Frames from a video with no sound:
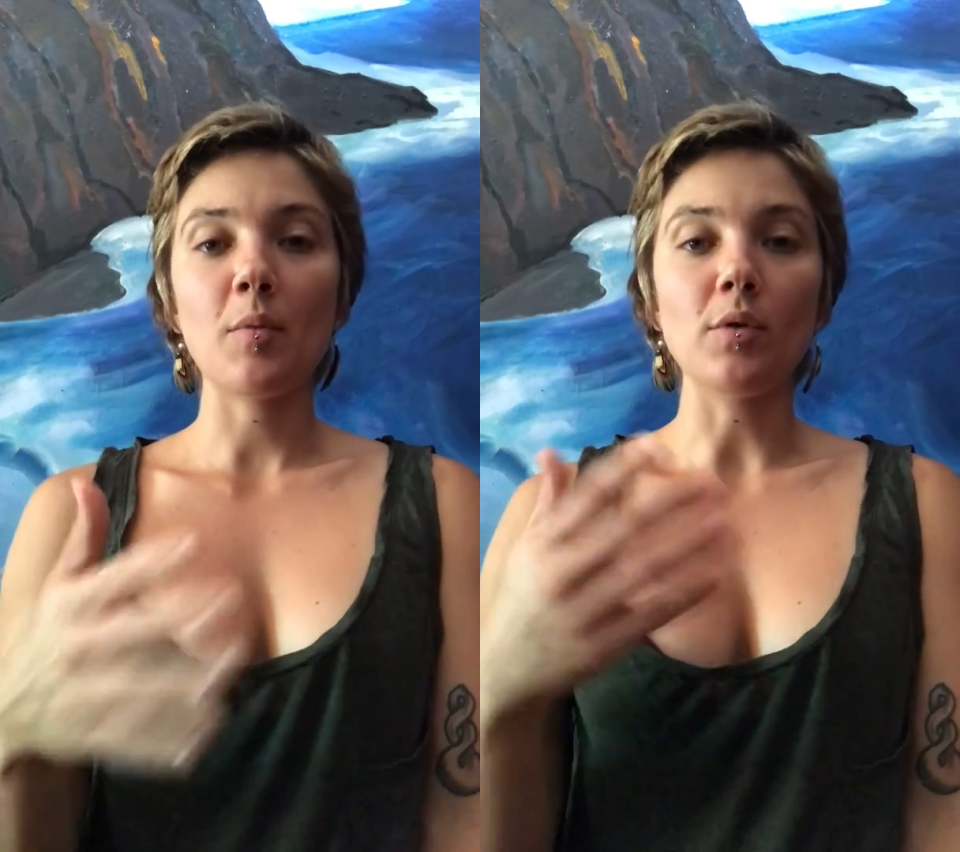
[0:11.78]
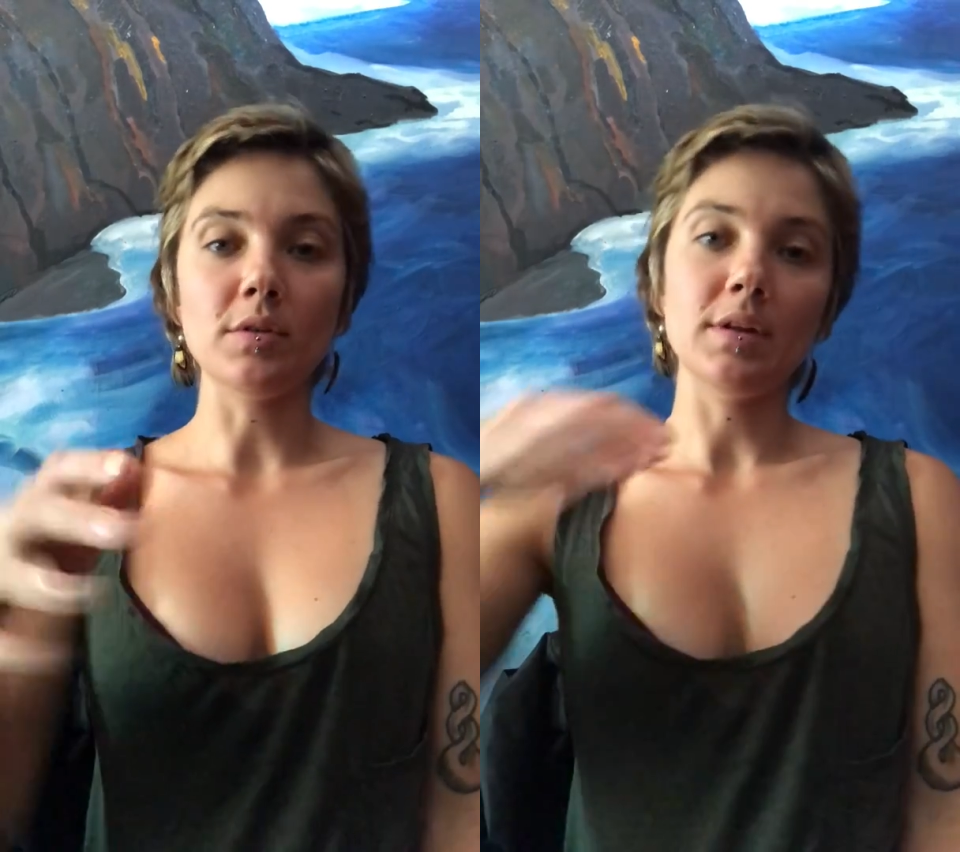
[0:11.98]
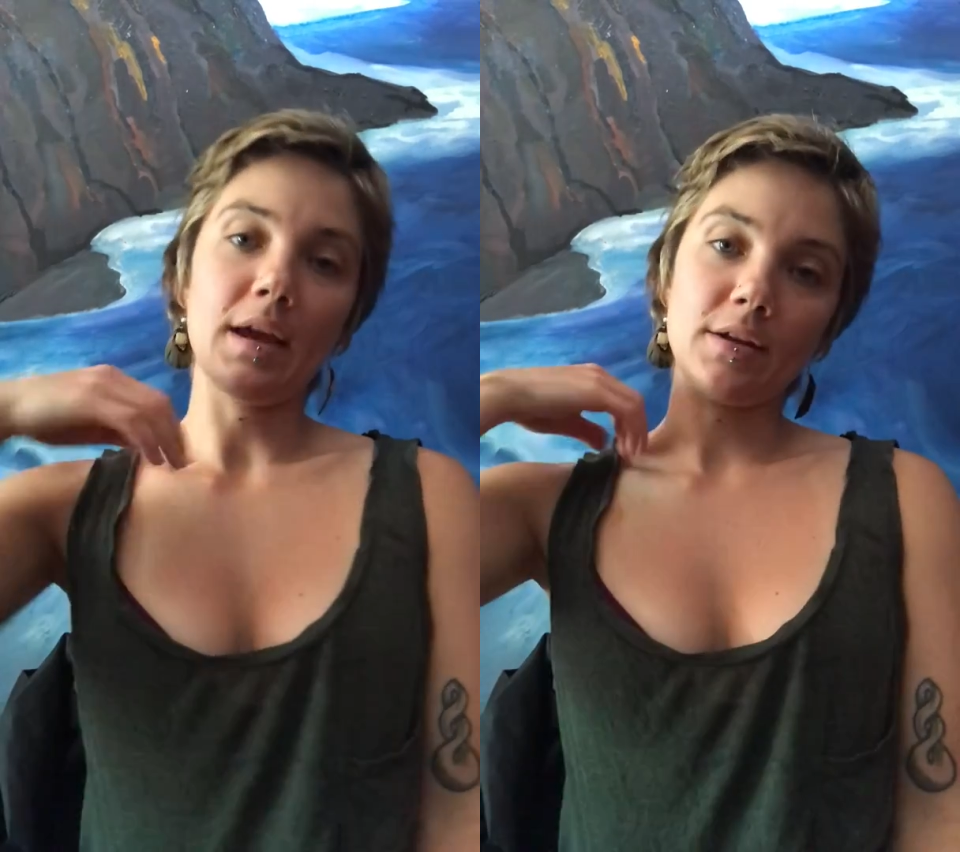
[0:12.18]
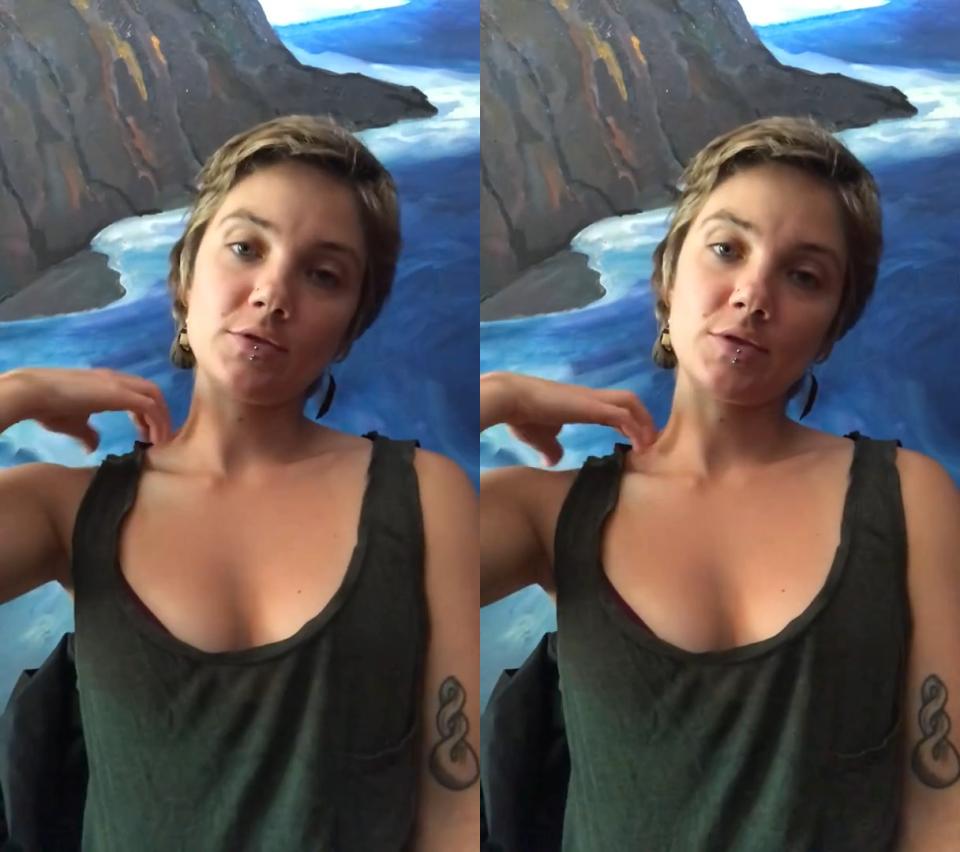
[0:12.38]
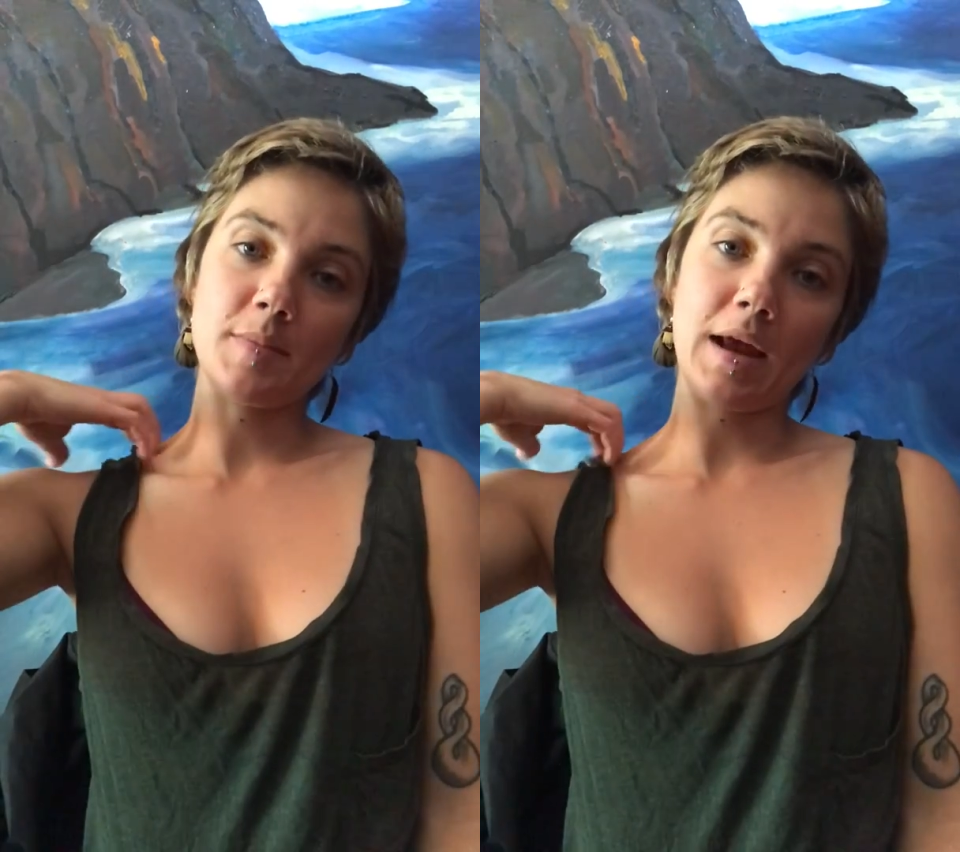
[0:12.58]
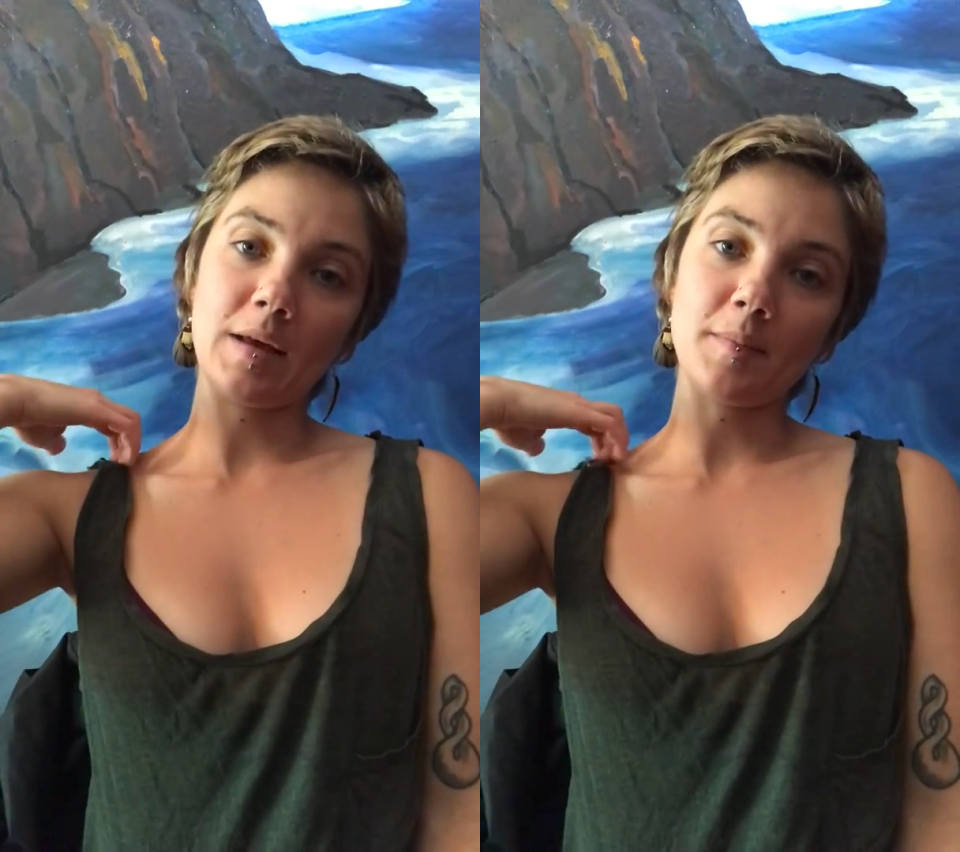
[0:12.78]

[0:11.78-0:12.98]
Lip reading: old traumatic